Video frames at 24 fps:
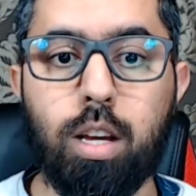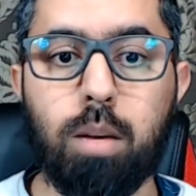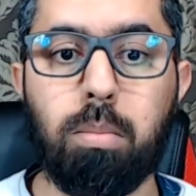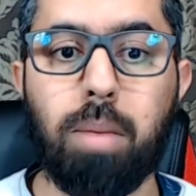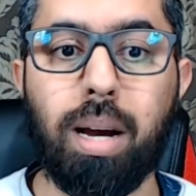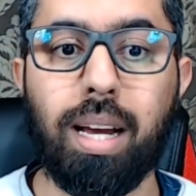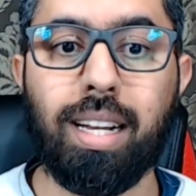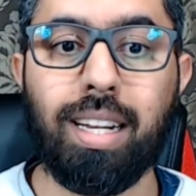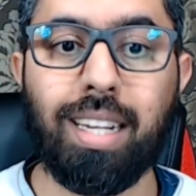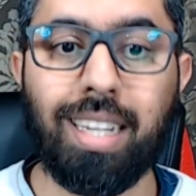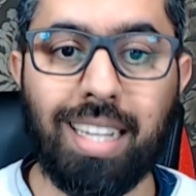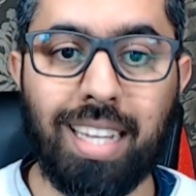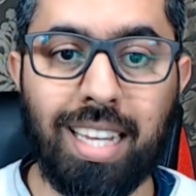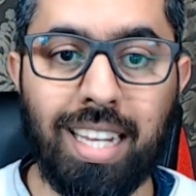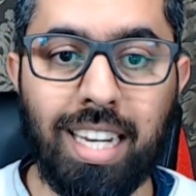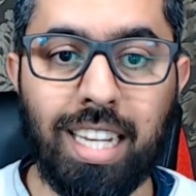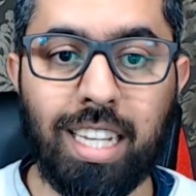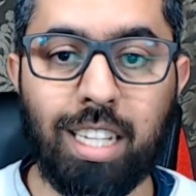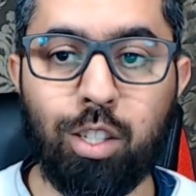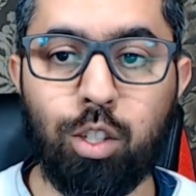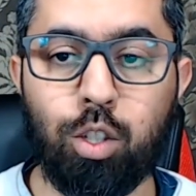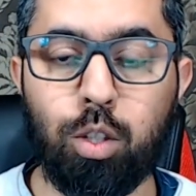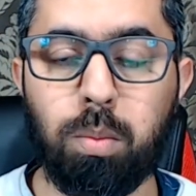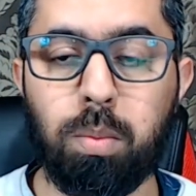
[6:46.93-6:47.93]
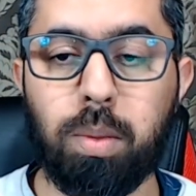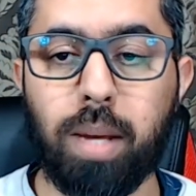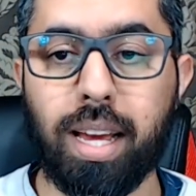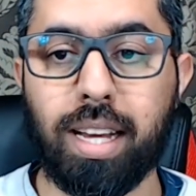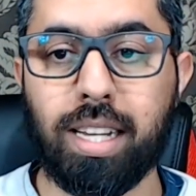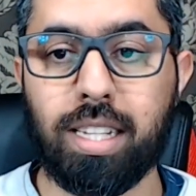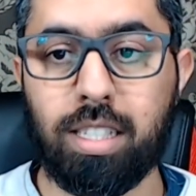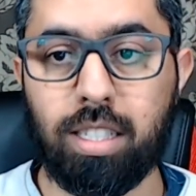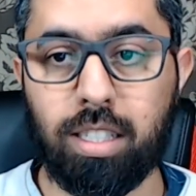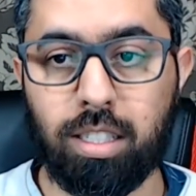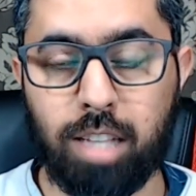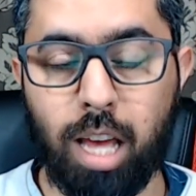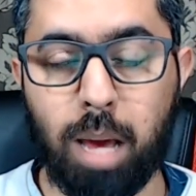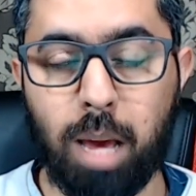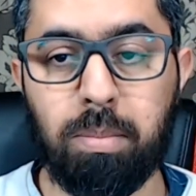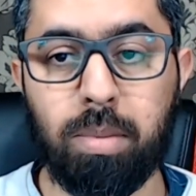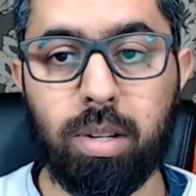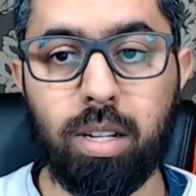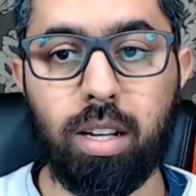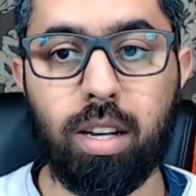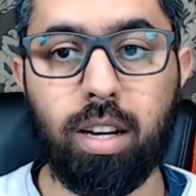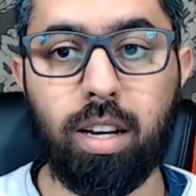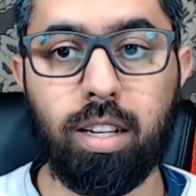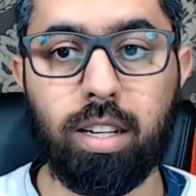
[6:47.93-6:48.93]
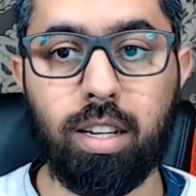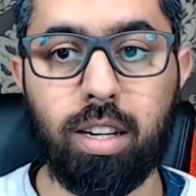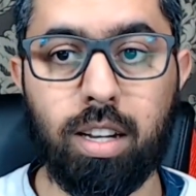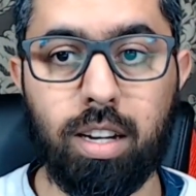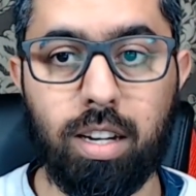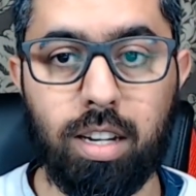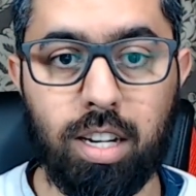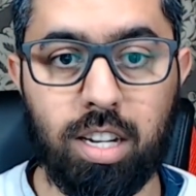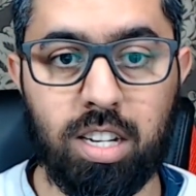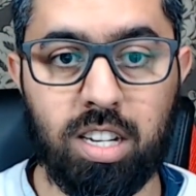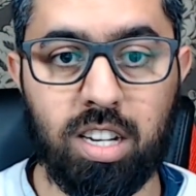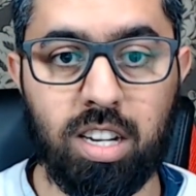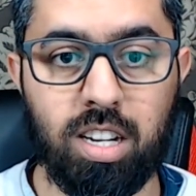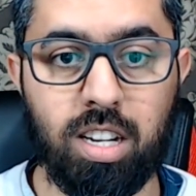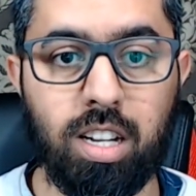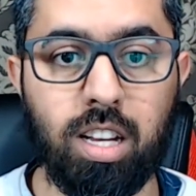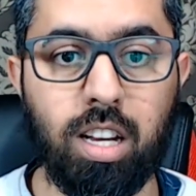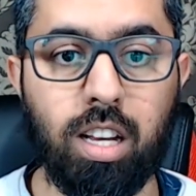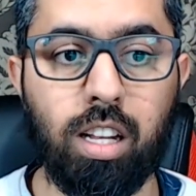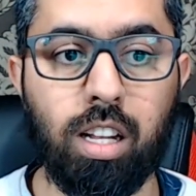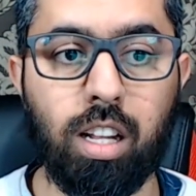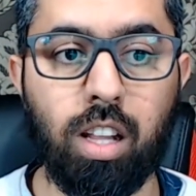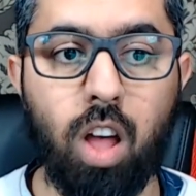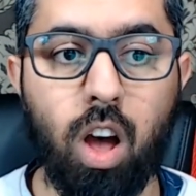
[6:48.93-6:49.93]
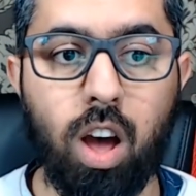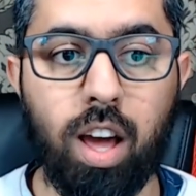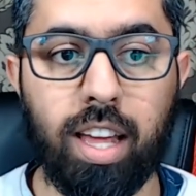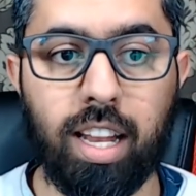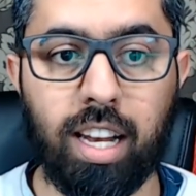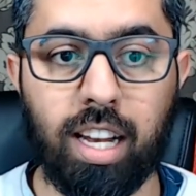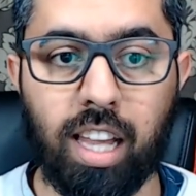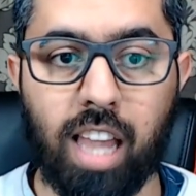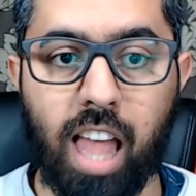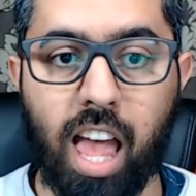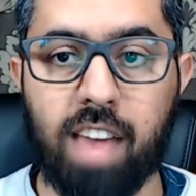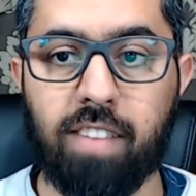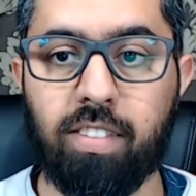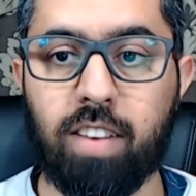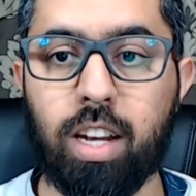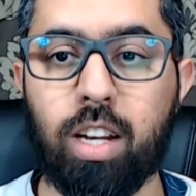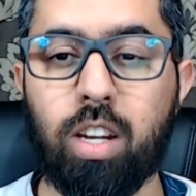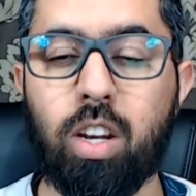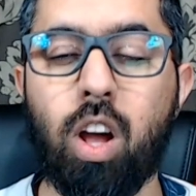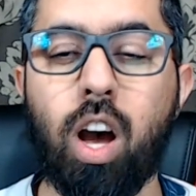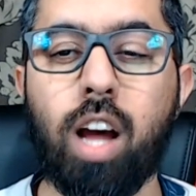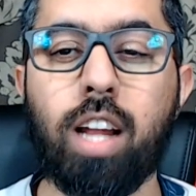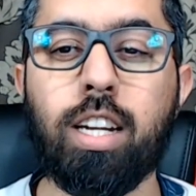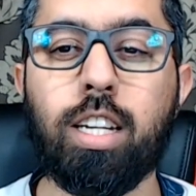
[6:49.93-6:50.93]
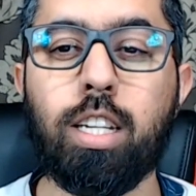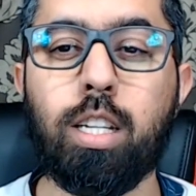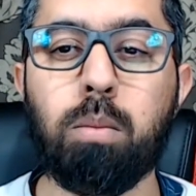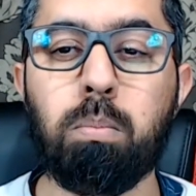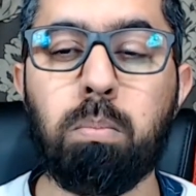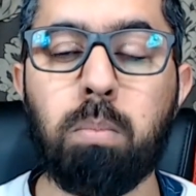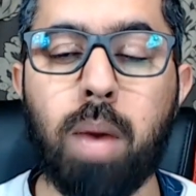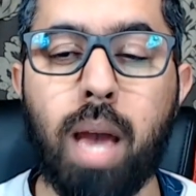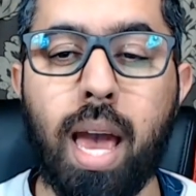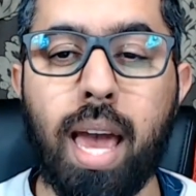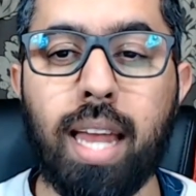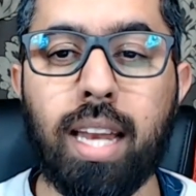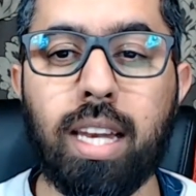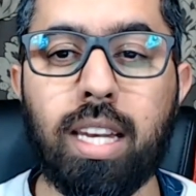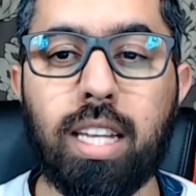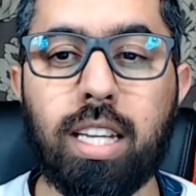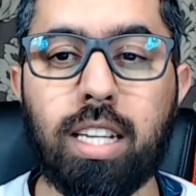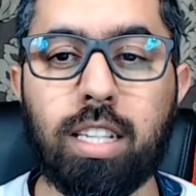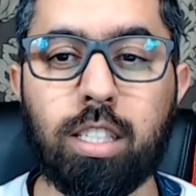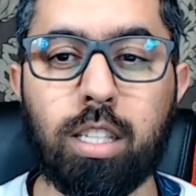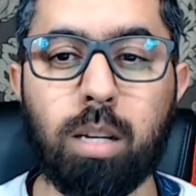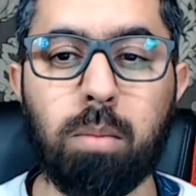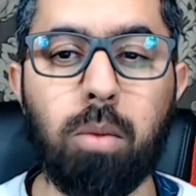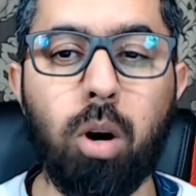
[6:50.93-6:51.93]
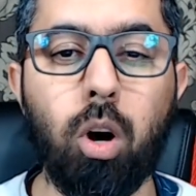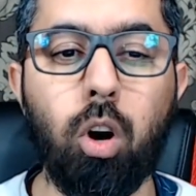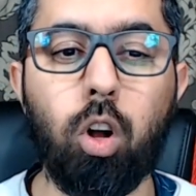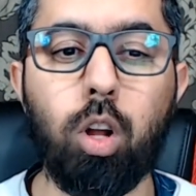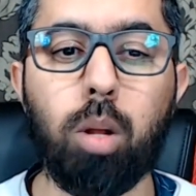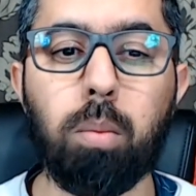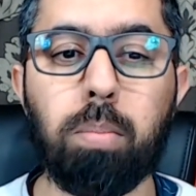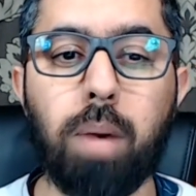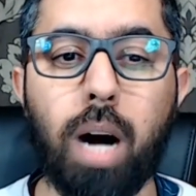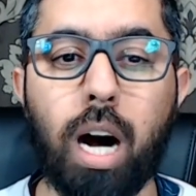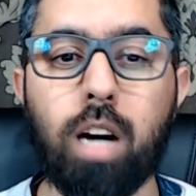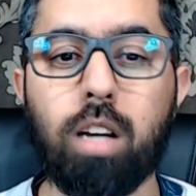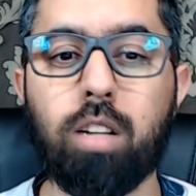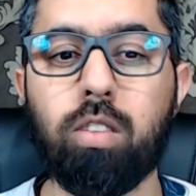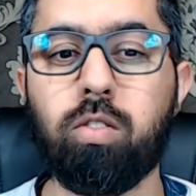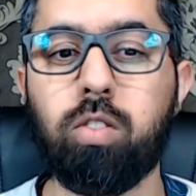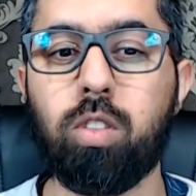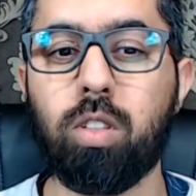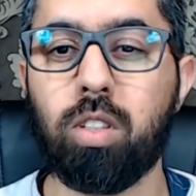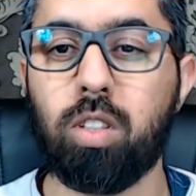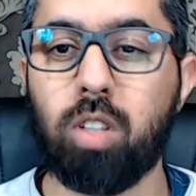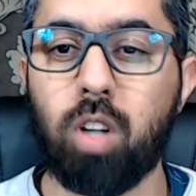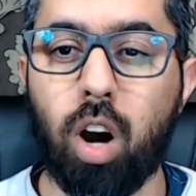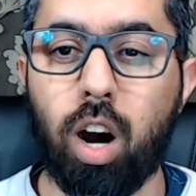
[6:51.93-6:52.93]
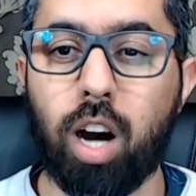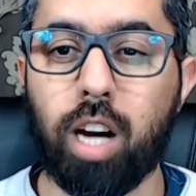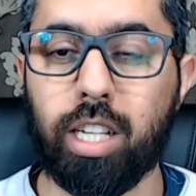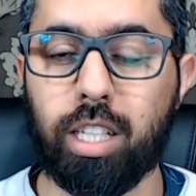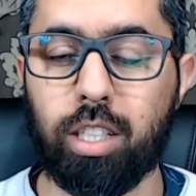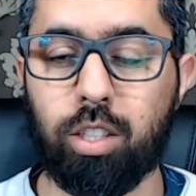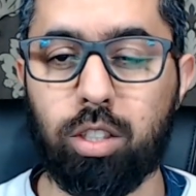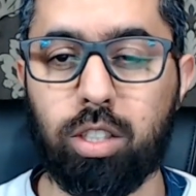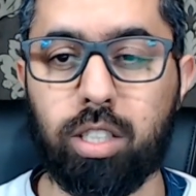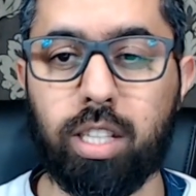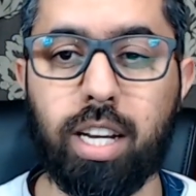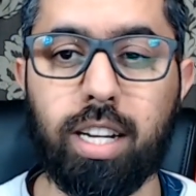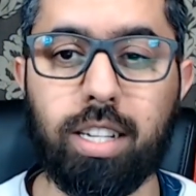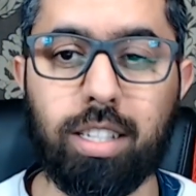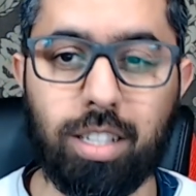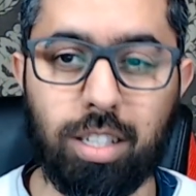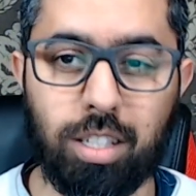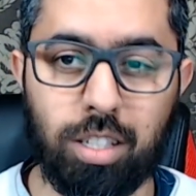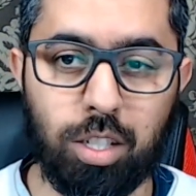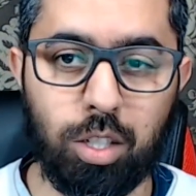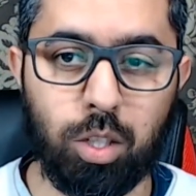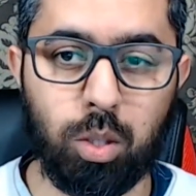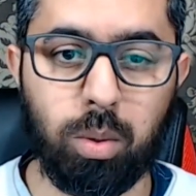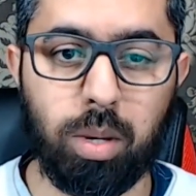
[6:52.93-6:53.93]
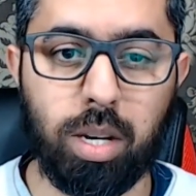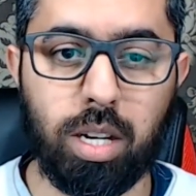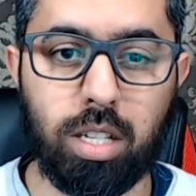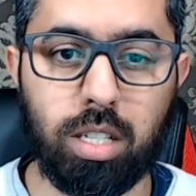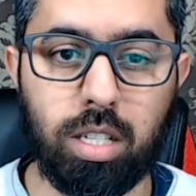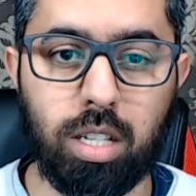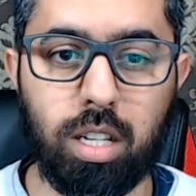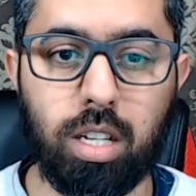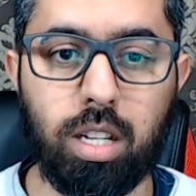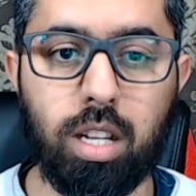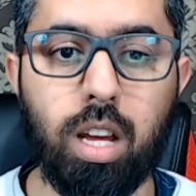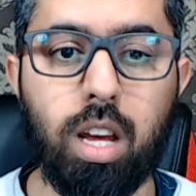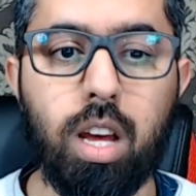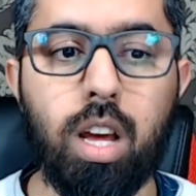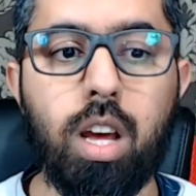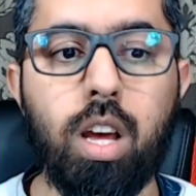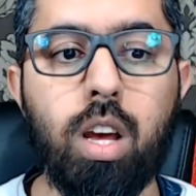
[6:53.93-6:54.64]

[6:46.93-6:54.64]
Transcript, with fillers: by learning to accept our condition a lot in life and not demanding some all-powerful God to change our situation